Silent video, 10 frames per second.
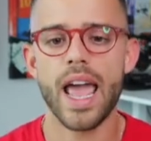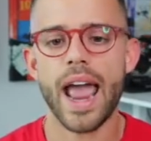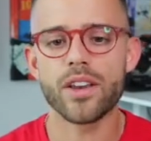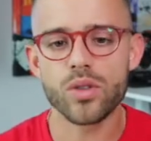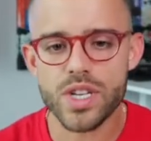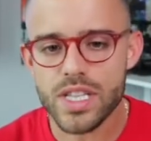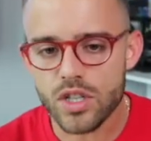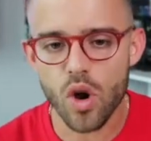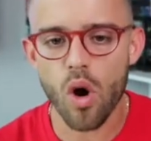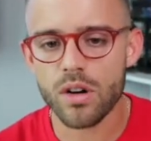and you'll see these
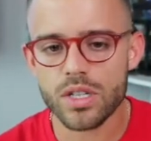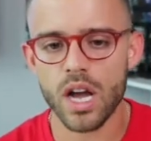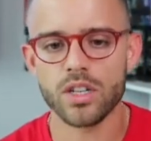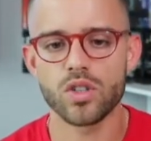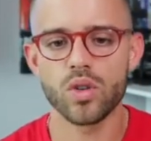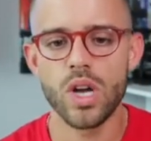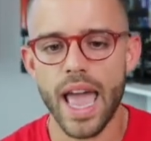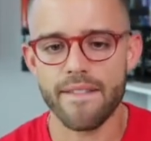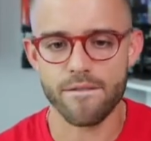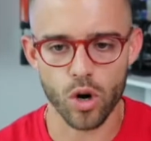horizontal
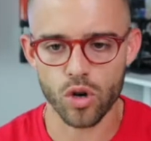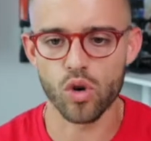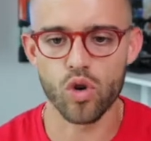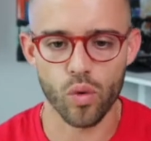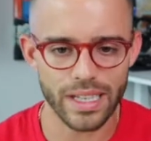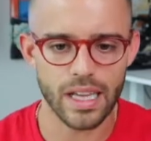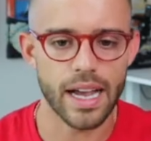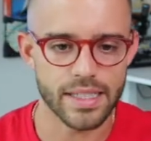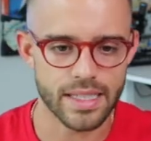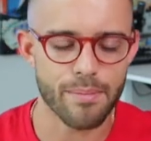and vertical grid
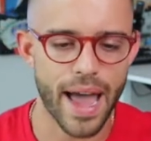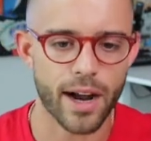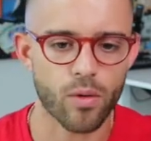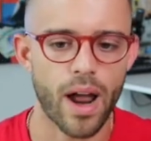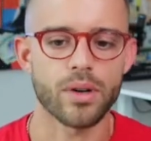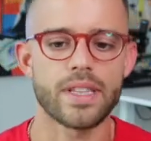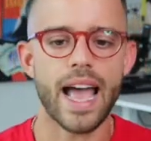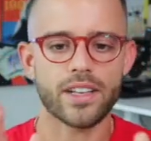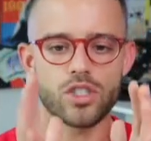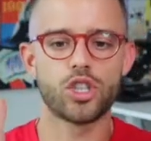lines in the background, and
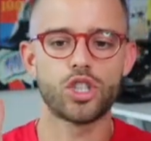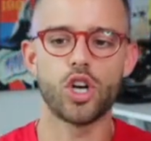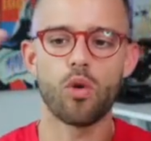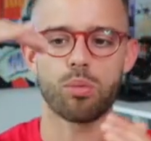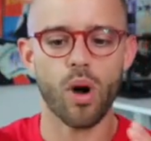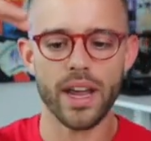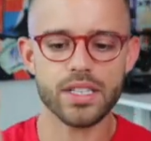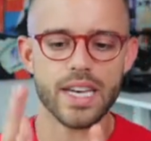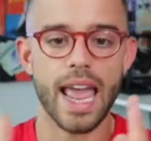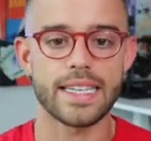that's to show
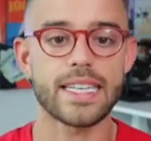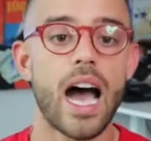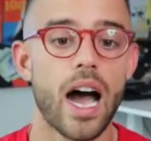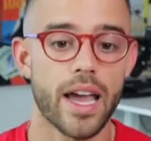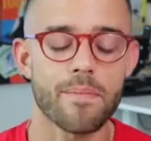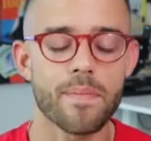price and time.